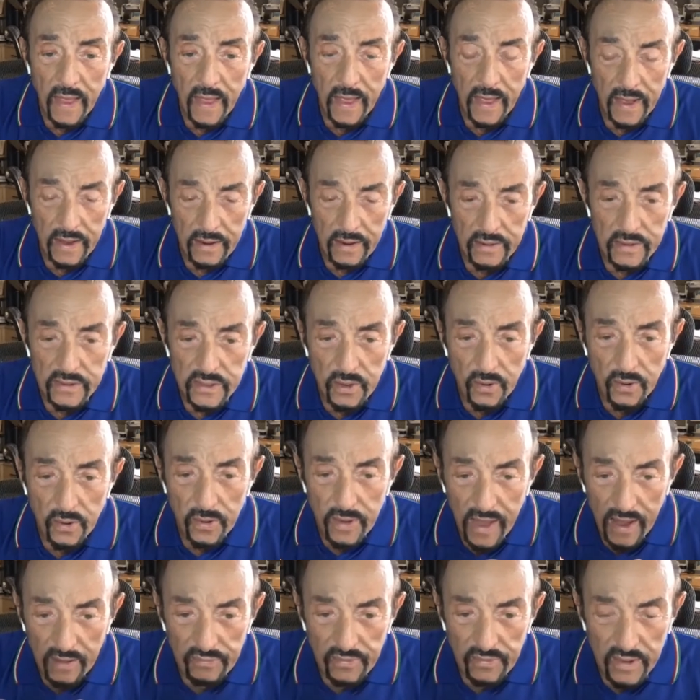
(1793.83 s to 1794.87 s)
And so
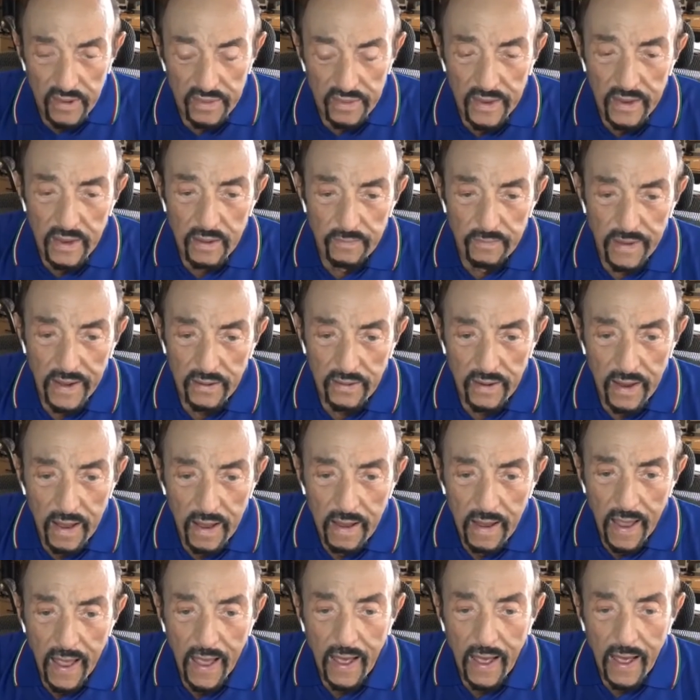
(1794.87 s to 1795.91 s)
we have to think about
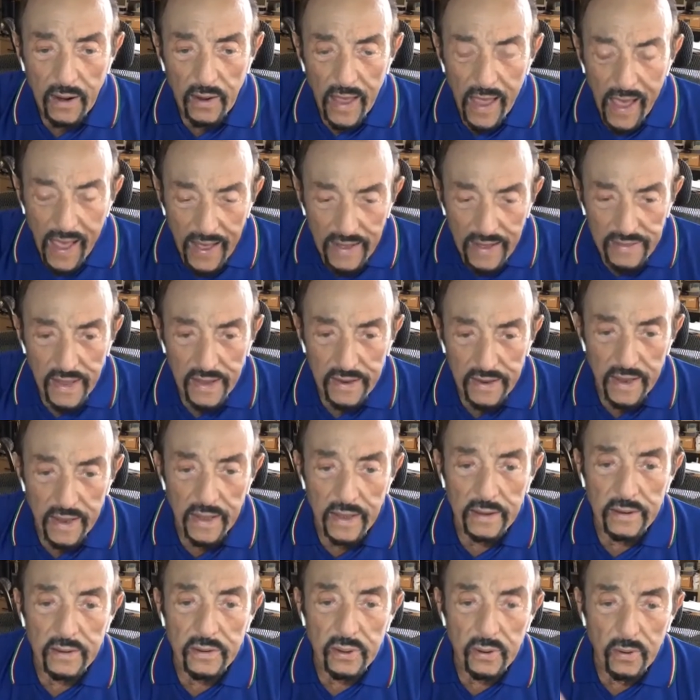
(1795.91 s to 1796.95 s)
how to add that
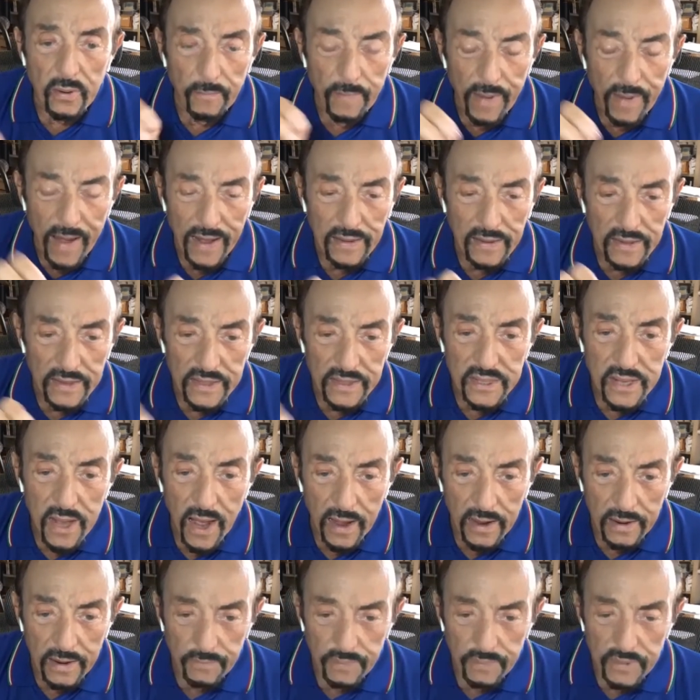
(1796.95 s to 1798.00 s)
into a balanced
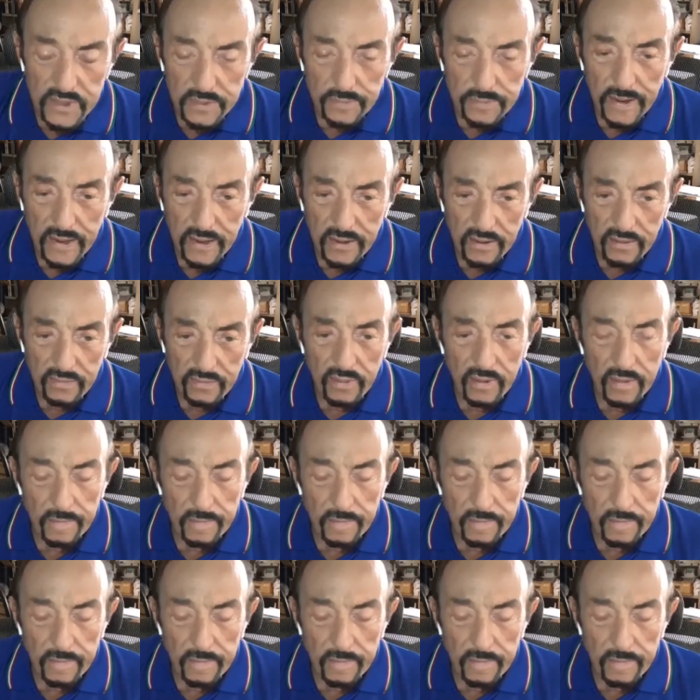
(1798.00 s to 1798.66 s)
time perspective.